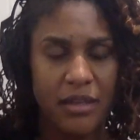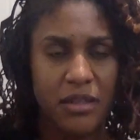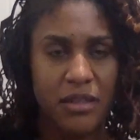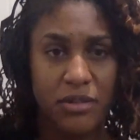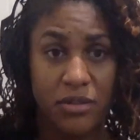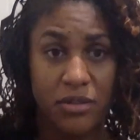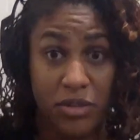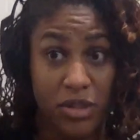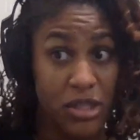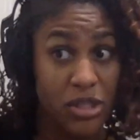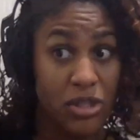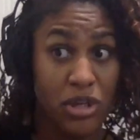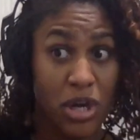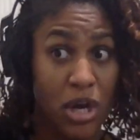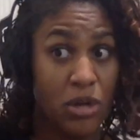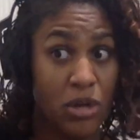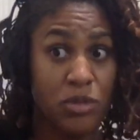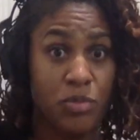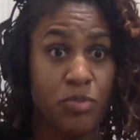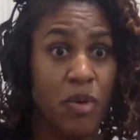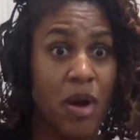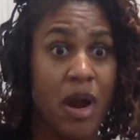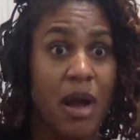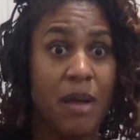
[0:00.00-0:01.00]
She's y'all's
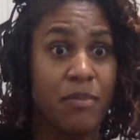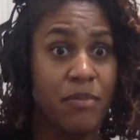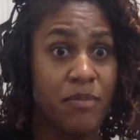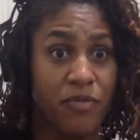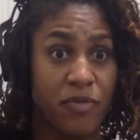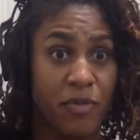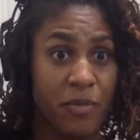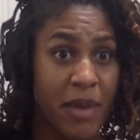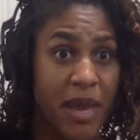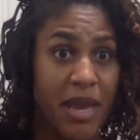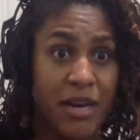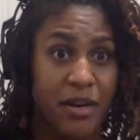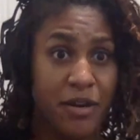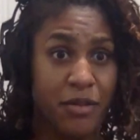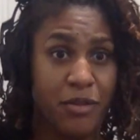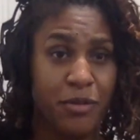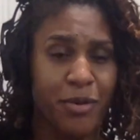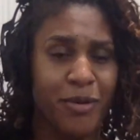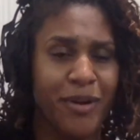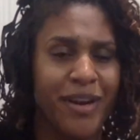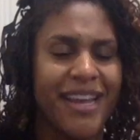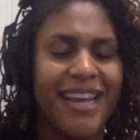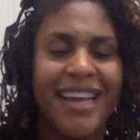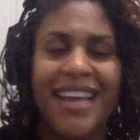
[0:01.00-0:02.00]
problem from 8 to
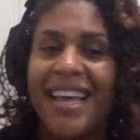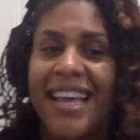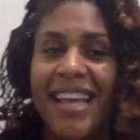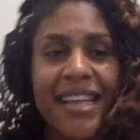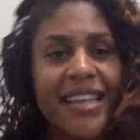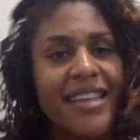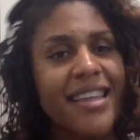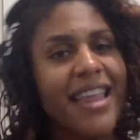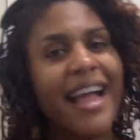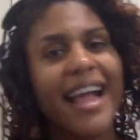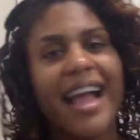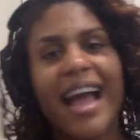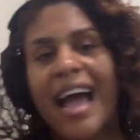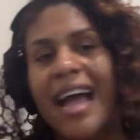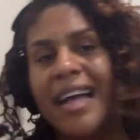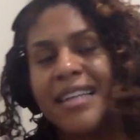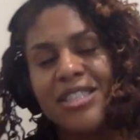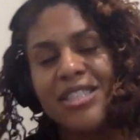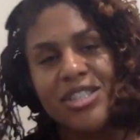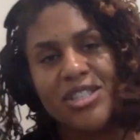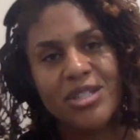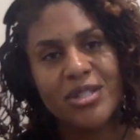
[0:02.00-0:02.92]
3. Like I